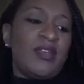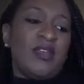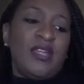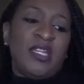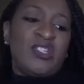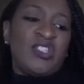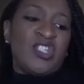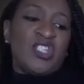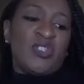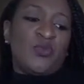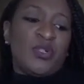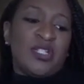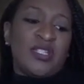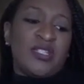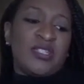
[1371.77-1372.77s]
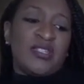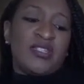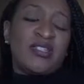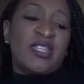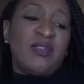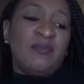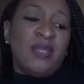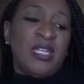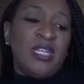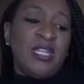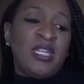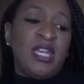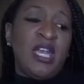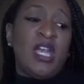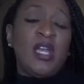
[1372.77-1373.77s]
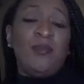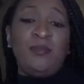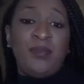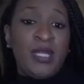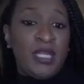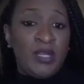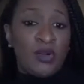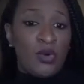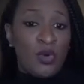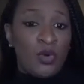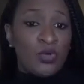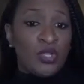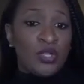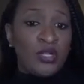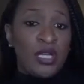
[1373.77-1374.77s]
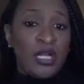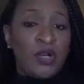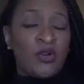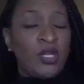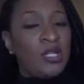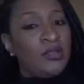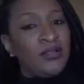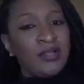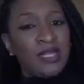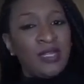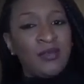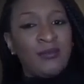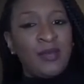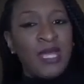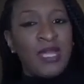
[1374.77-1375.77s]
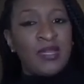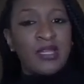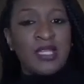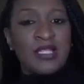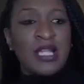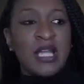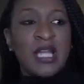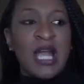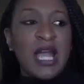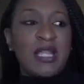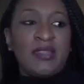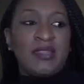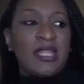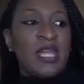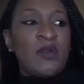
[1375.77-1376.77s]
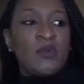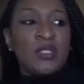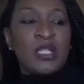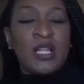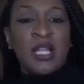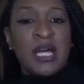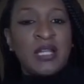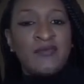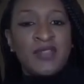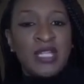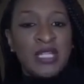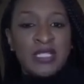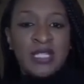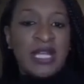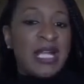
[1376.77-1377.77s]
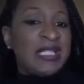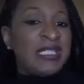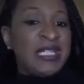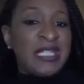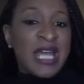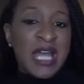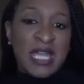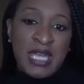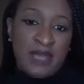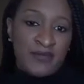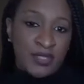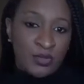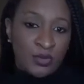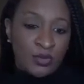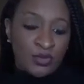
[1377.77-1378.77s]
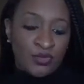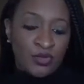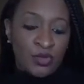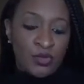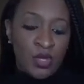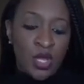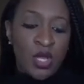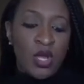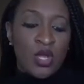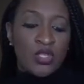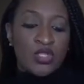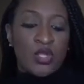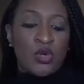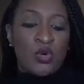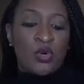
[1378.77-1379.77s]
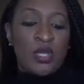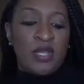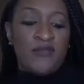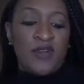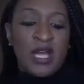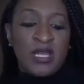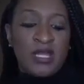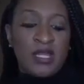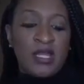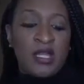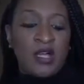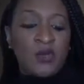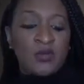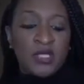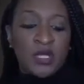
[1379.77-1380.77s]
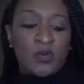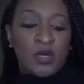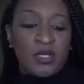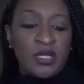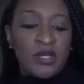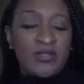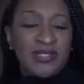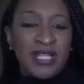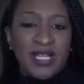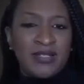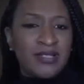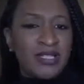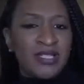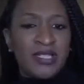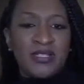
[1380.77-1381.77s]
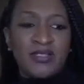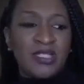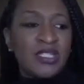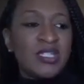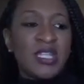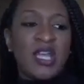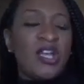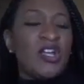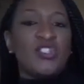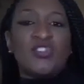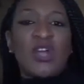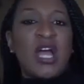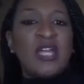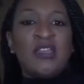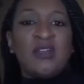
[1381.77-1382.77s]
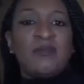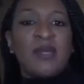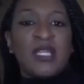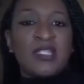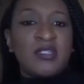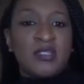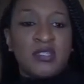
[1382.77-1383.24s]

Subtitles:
it just was, to me, being older now and looking back, is like, that was a lot of things that I did not have to go through. So if I can help someone else, like, listen, just try your best to